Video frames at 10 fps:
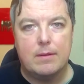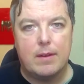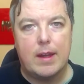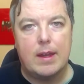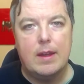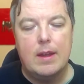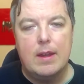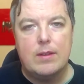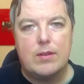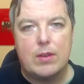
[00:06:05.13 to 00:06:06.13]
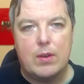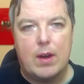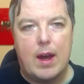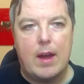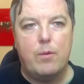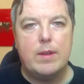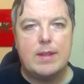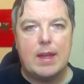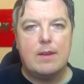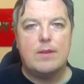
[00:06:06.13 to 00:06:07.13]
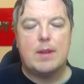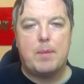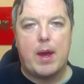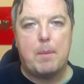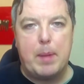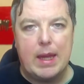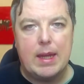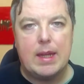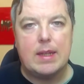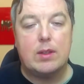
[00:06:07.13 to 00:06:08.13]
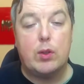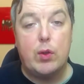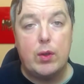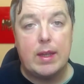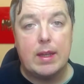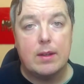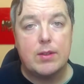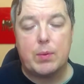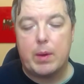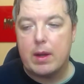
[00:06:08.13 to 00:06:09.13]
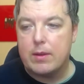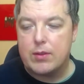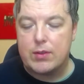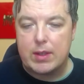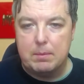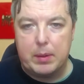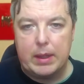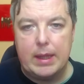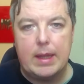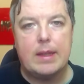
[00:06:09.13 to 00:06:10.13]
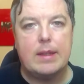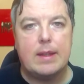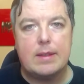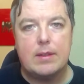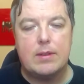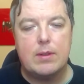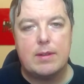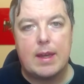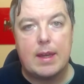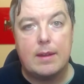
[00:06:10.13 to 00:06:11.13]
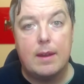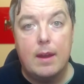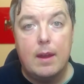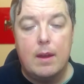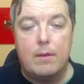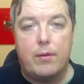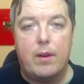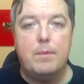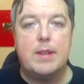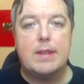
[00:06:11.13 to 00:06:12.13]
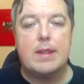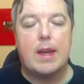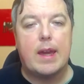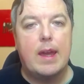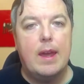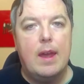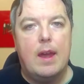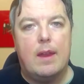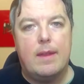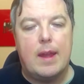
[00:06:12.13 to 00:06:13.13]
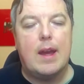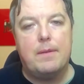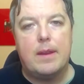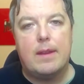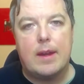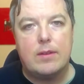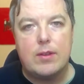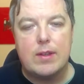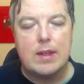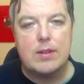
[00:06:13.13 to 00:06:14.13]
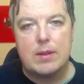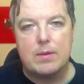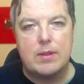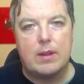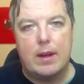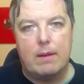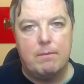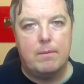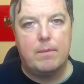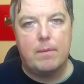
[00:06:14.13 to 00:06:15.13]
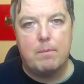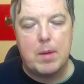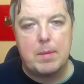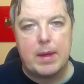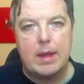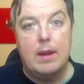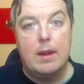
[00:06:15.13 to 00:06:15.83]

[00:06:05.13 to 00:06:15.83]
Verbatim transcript: right? So I would say there was about a period of two years where I just completely disassociated from society. And then after that two years, I was sort of maybe